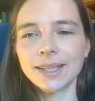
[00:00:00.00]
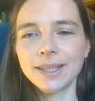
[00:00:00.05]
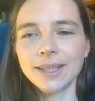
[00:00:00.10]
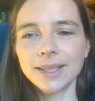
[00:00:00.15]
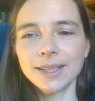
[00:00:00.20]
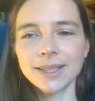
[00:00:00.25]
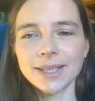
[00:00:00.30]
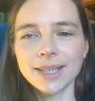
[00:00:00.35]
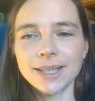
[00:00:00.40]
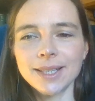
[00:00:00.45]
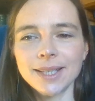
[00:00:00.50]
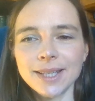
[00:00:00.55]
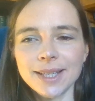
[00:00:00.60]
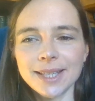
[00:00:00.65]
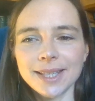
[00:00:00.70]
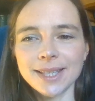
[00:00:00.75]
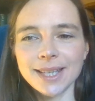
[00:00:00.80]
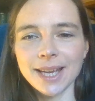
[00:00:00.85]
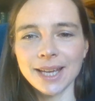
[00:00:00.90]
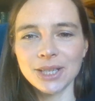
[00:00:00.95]
guilt under
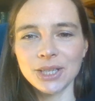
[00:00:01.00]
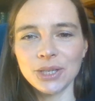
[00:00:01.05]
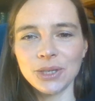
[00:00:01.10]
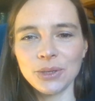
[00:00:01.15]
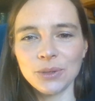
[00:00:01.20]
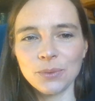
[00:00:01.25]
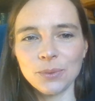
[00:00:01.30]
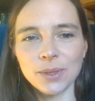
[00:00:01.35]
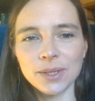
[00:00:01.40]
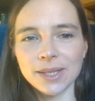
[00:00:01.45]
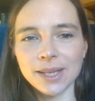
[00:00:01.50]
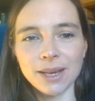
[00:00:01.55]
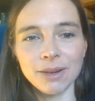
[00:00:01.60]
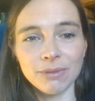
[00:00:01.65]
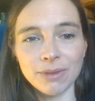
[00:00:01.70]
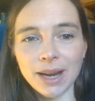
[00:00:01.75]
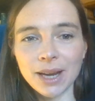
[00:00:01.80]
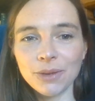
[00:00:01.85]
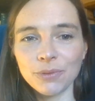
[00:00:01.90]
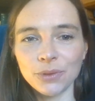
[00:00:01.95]
the statute was
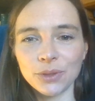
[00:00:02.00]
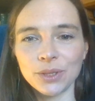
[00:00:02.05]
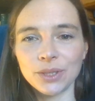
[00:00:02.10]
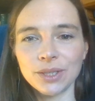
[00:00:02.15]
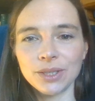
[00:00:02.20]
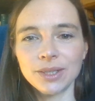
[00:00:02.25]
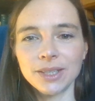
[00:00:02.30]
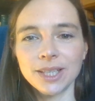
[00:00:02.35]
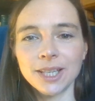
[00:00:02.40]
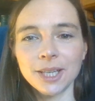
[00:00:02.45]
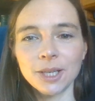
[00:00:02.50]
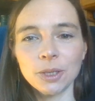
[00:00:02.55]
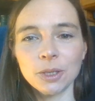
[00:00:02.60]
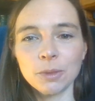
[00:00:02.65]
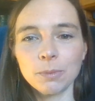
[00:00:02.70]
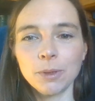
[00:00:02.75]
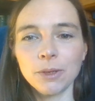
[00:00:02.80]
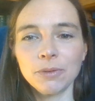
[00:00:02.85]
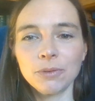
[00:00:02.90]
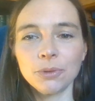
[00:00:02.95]
irrelevant to
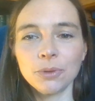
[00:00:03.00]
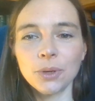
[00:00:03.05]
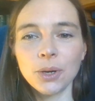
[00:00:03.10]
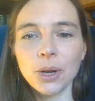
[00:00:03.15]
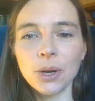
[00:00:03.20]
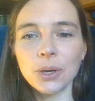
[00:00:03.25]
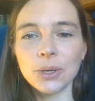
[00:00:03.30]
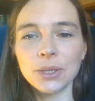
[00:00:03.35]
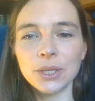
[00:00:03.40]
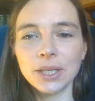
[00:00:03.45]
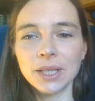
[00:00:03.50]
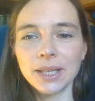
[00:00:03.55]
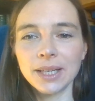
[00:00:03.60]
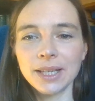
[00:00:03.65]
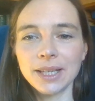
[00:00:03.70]
guilt before God,